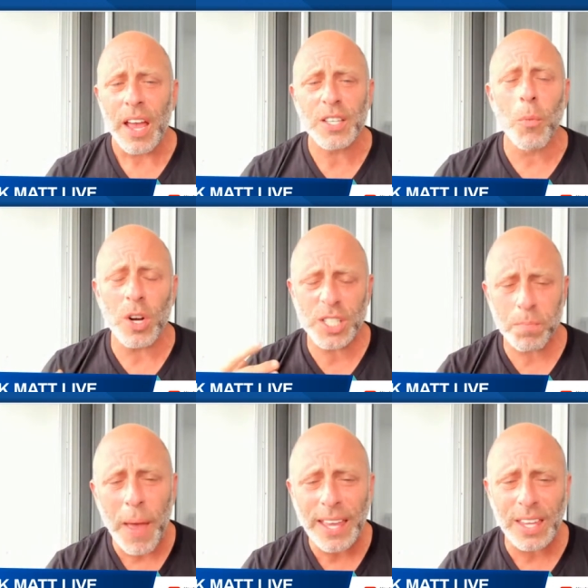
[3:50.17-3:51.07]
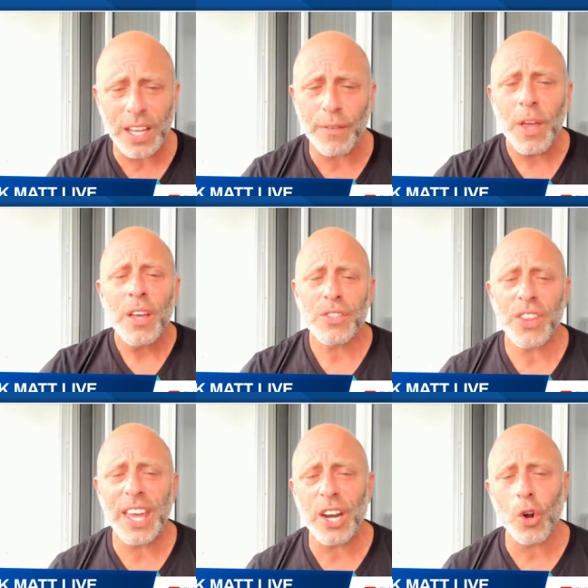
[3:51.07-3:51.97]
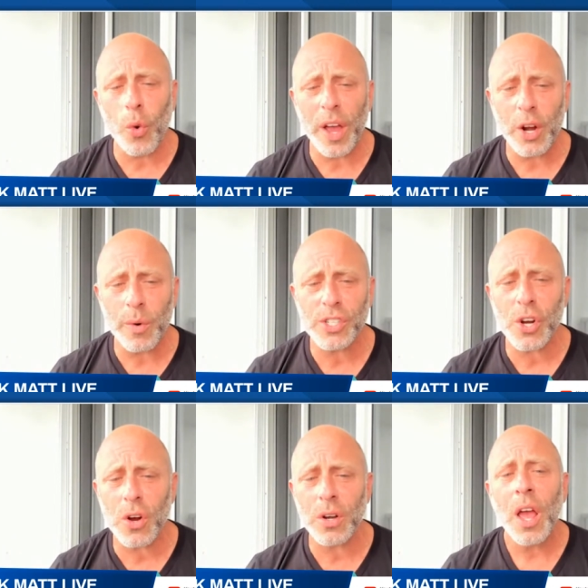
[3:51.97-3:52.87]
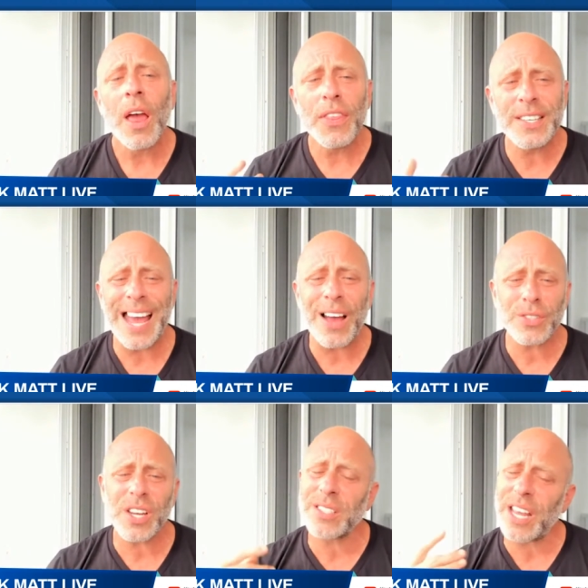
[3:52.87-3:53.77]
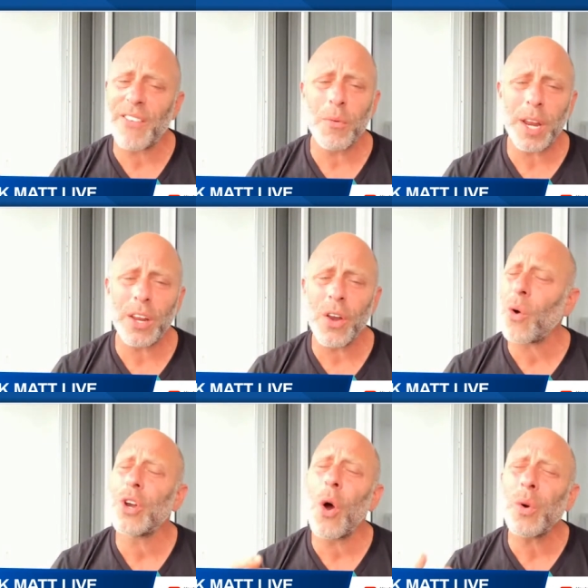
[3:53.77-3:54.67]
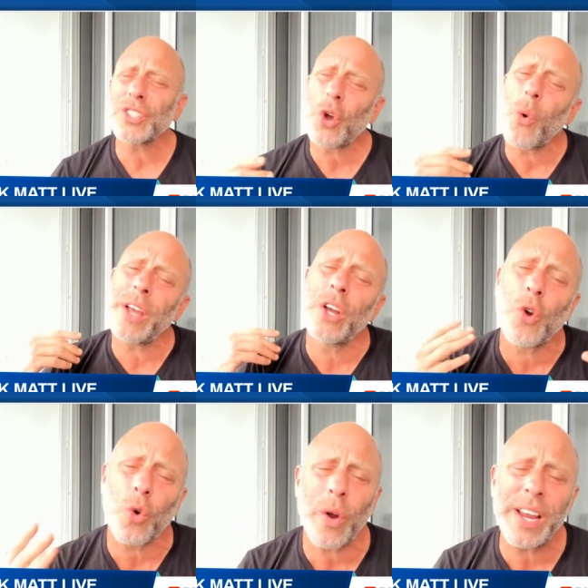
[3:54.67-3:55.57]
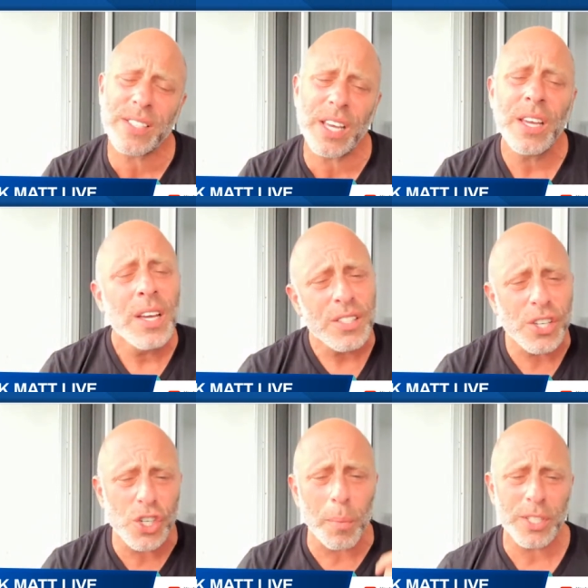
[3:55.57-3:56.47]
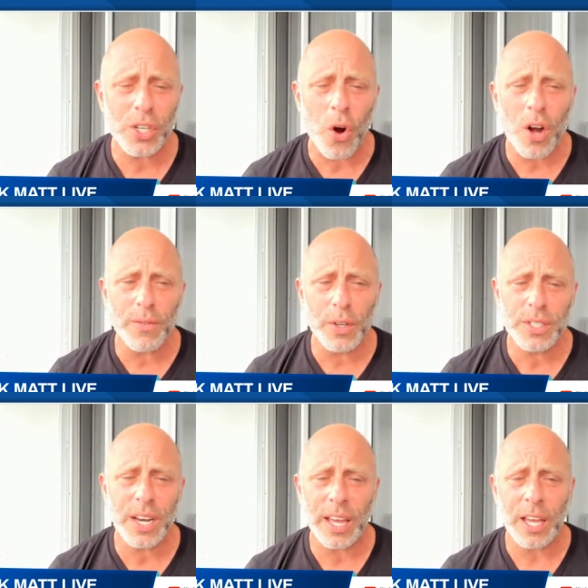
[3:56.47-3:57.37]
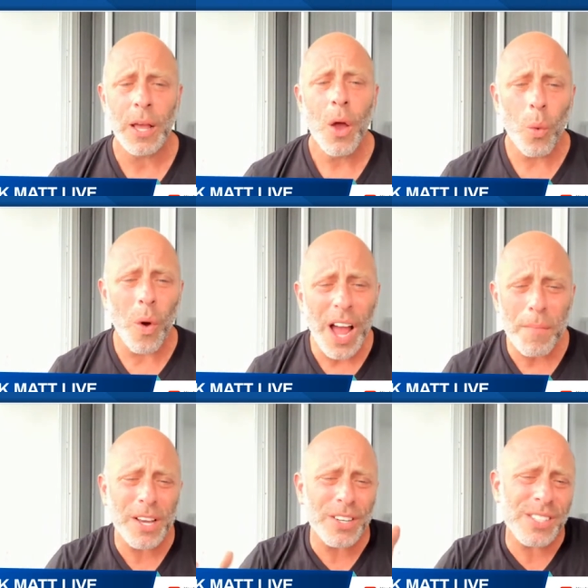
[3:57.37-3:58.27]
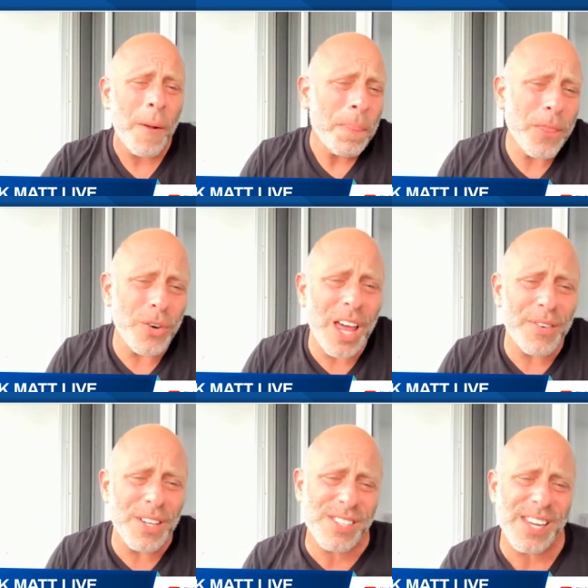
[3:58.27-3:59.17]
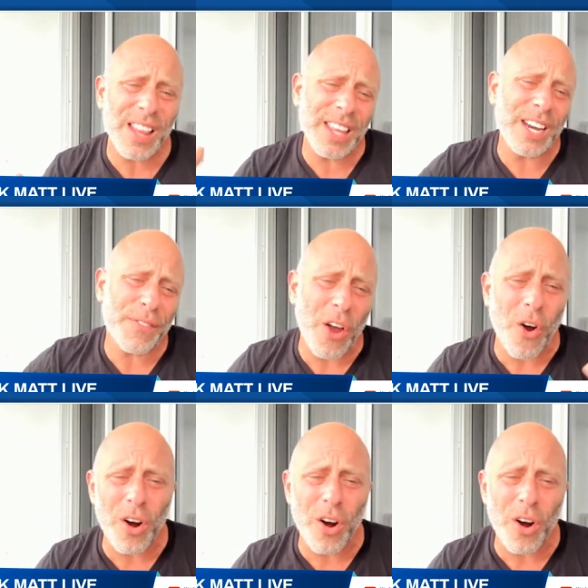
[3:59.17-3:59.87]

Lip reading: It's more speculative, so they get a greater return. The Dow stocks, everybody know, no one's going crazy to jump into Carnival today. Why? Because they're not even sailing. And if they